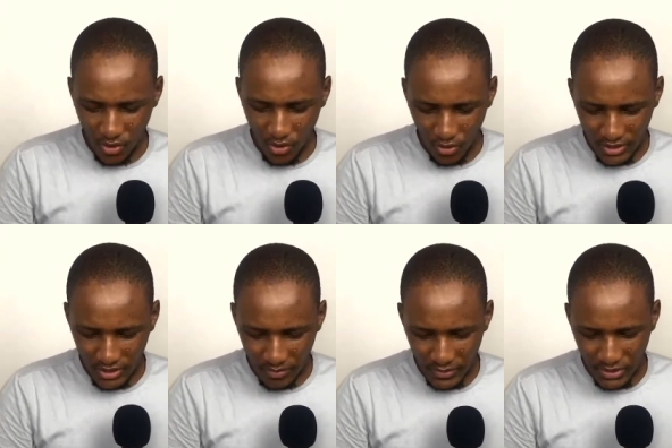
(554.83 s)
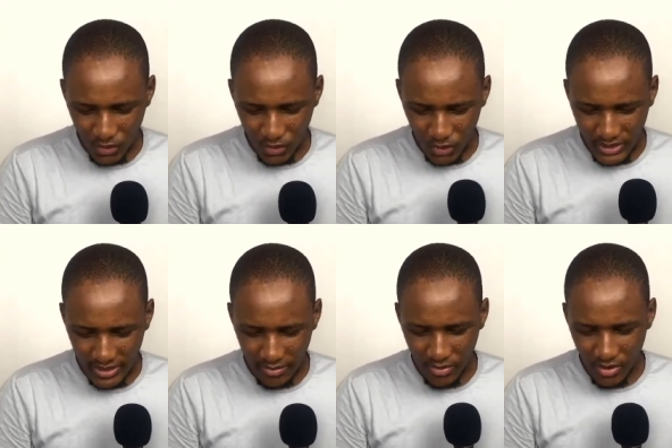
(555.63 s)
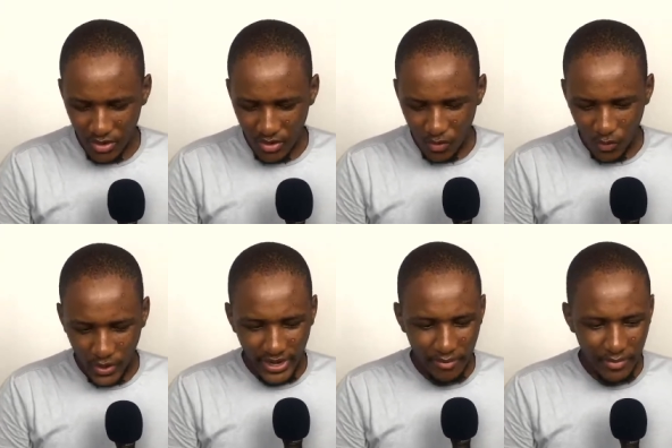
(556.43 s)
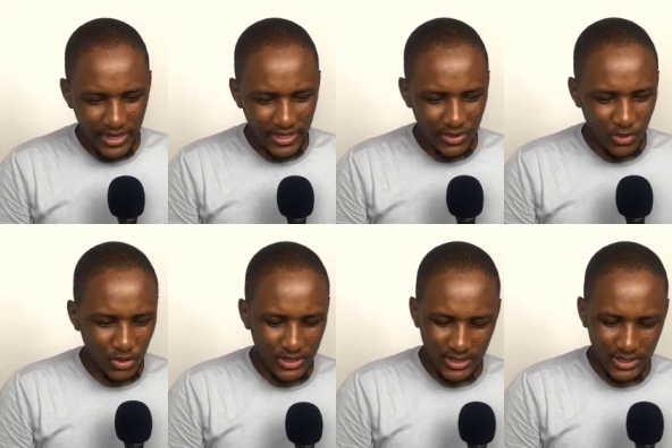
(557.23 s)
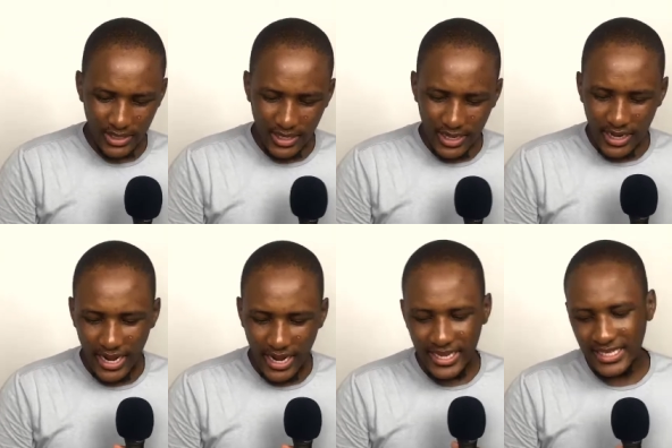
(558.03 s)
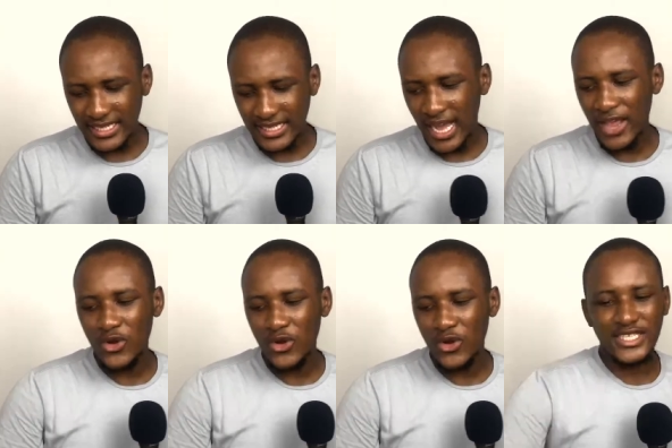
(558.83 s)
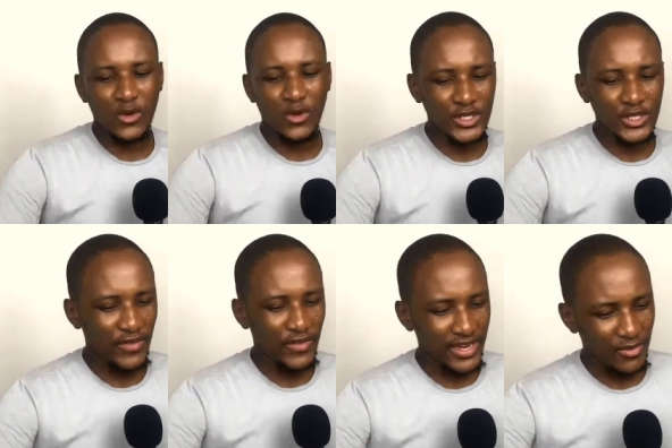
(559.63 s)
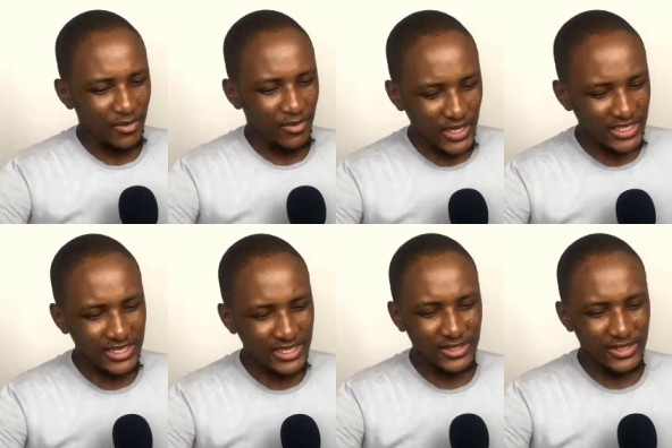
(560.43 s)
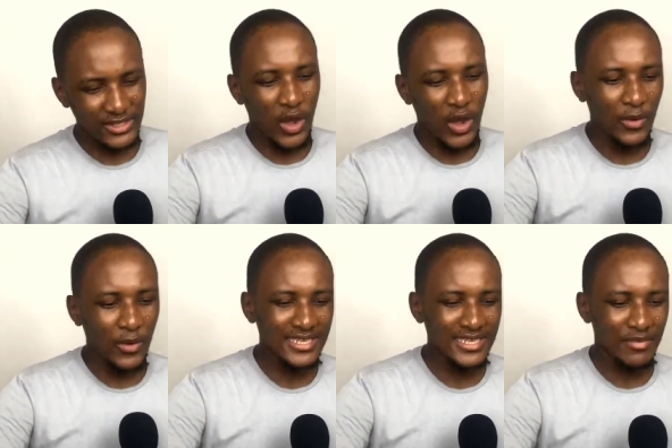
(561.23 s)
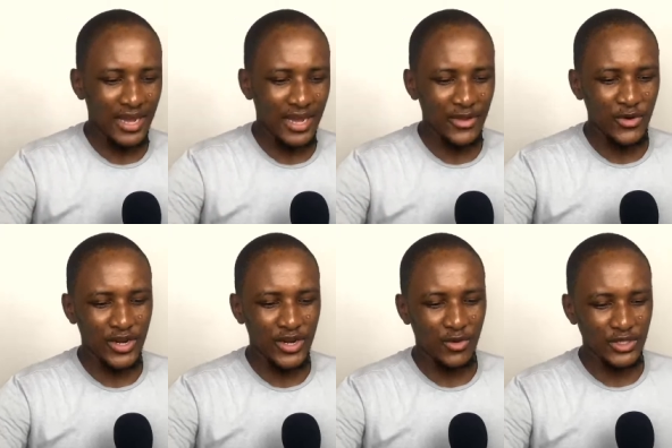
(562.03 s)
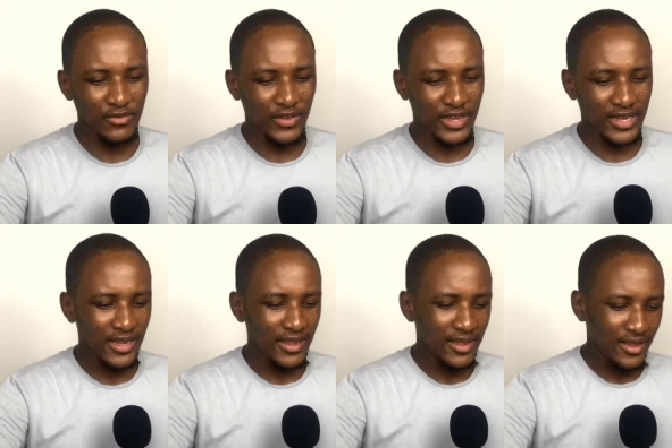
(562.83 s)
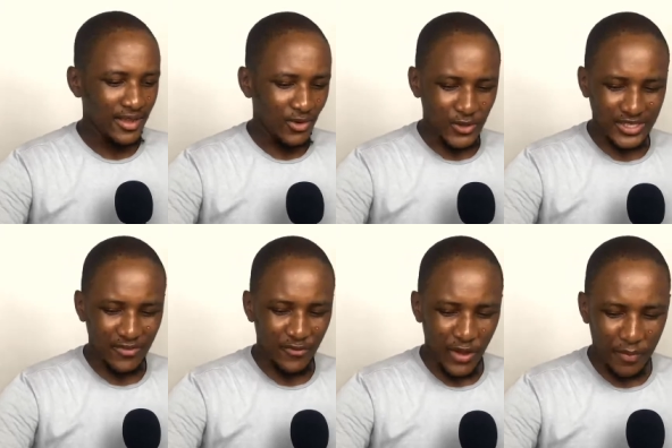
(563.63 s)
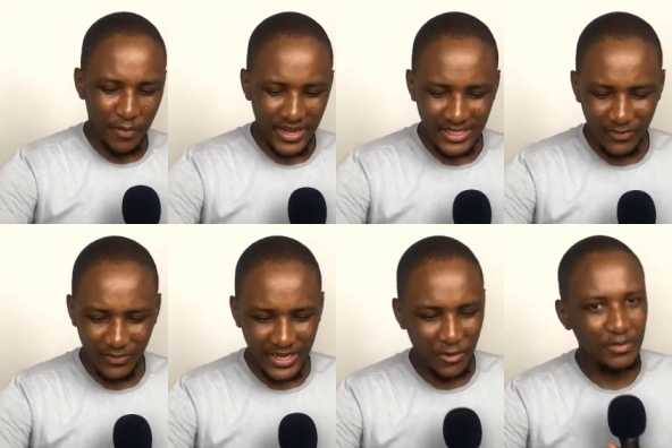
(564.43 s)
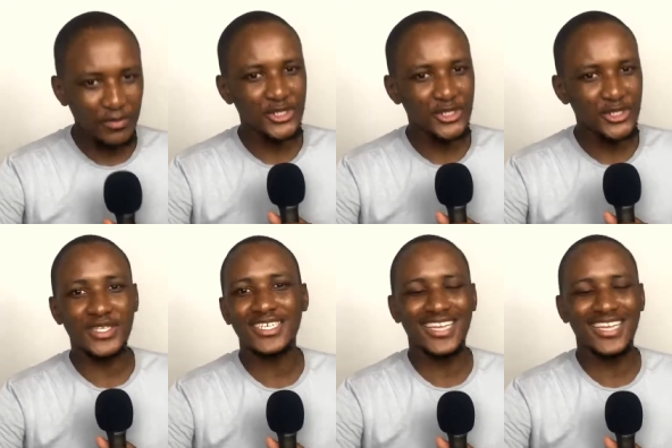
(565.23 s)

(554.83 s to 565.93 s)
All the best to your team. Wait a minute, Kosi. Kanti, are you not a Kosi fan? What to our team? Are you not a Kosi fan? Because if you're a Pirates fan, I would be shocked.